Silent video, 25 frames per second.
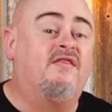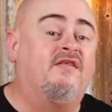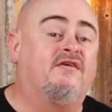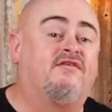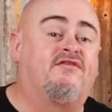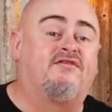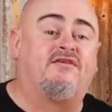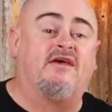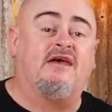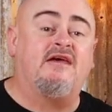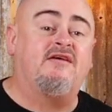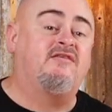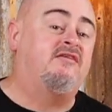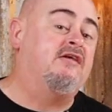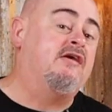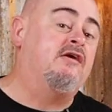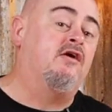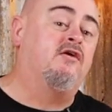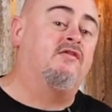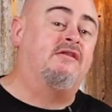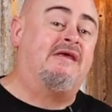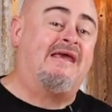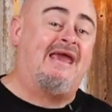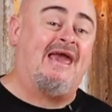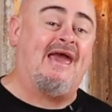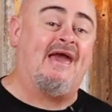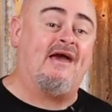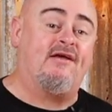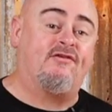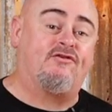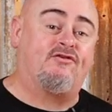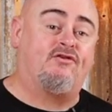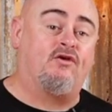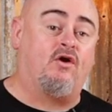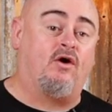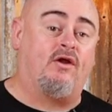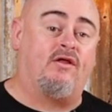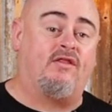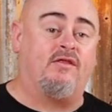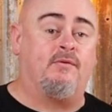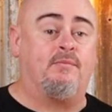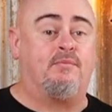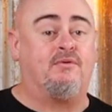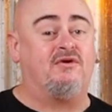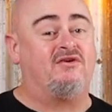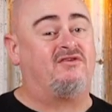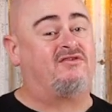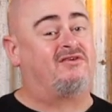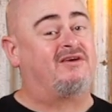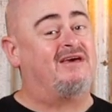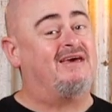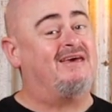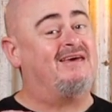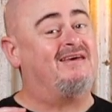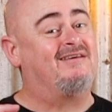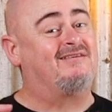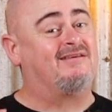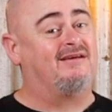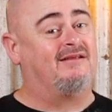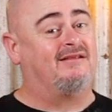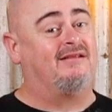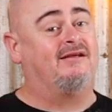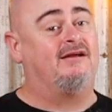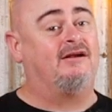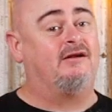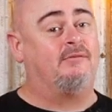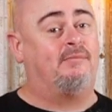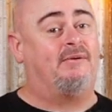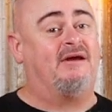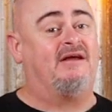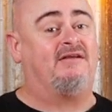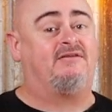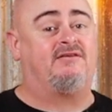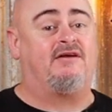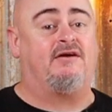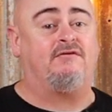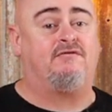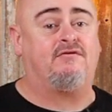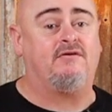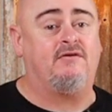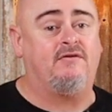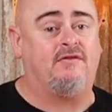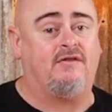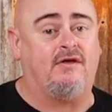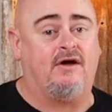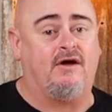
The seasoning on the outside of the brisket is a little bit different